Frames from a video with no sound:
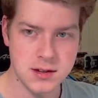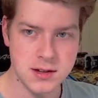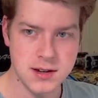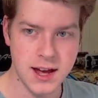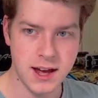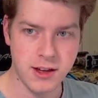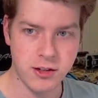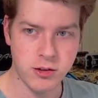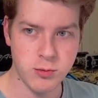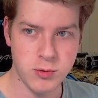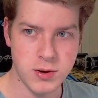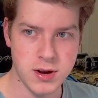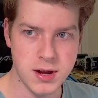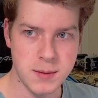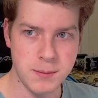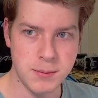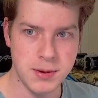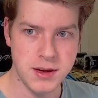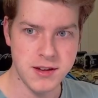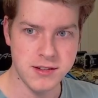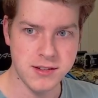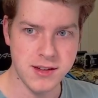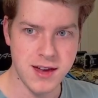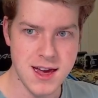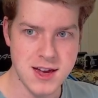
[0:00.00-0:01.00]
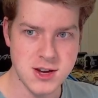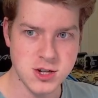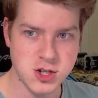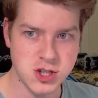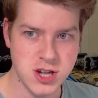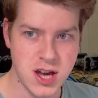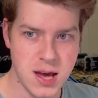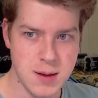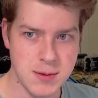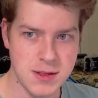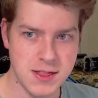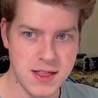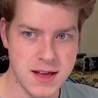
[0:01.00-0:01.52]
Next one, PSA 8
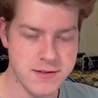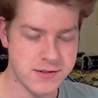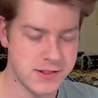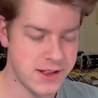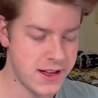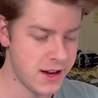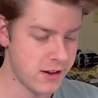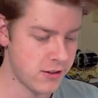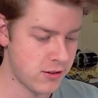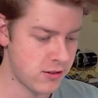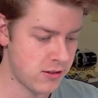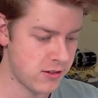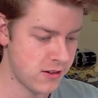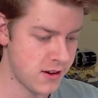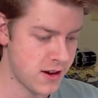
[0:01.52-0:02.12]
Shaman level X.